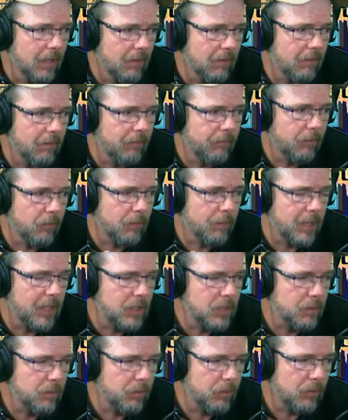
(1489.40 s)
For me
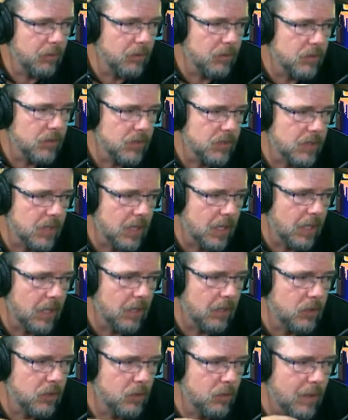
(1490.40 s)
to produce
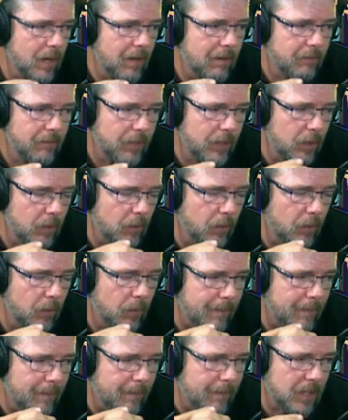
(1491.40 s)
a 2-hour video with
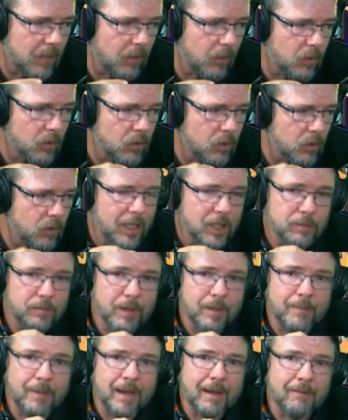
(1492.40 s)
Rabbi Singer, it usually takes
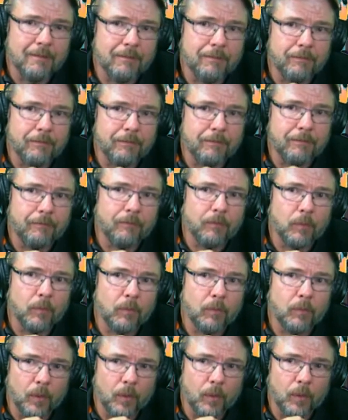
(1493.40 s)
me about
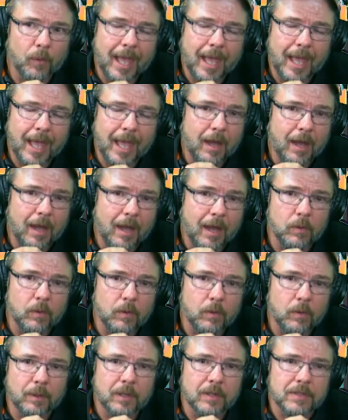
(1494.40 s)
4.5
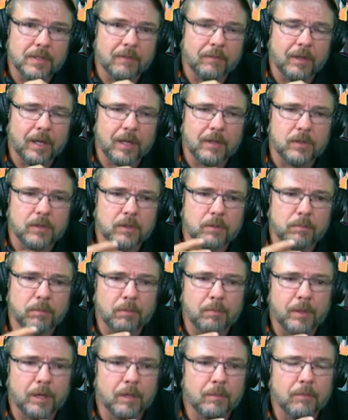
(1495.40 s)
hours because I've got to
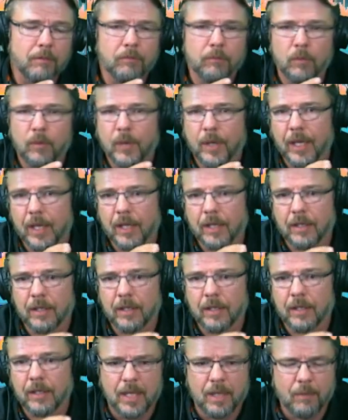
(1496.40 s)
prepare
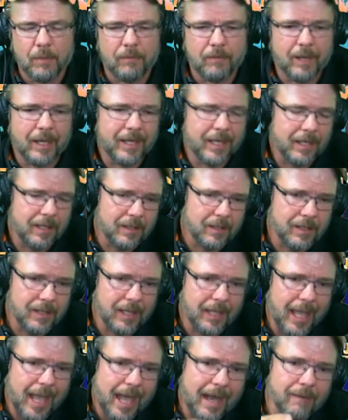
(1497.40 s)
beforehand. We've got
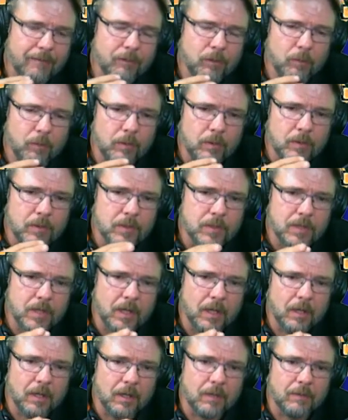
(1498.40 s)
editing afterwards.
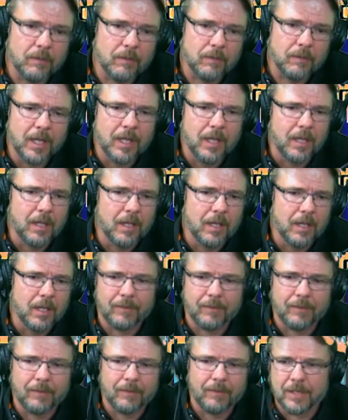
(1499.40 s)

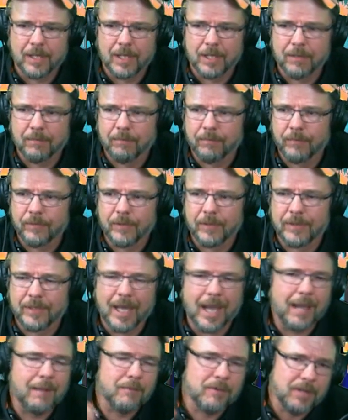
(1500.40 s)
I've got
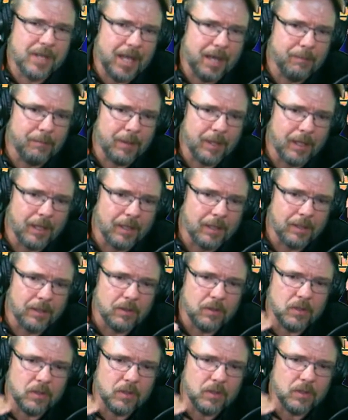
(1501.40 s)
time stamping
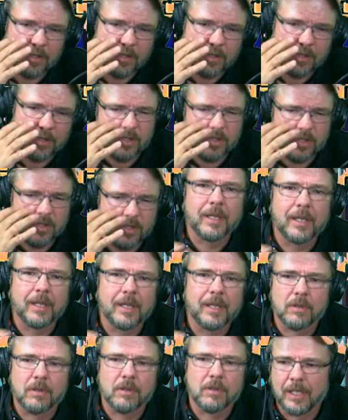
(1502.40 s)
and just so
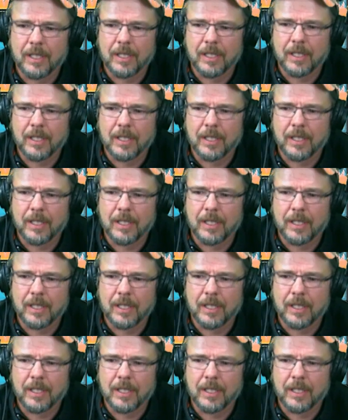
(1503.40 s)
many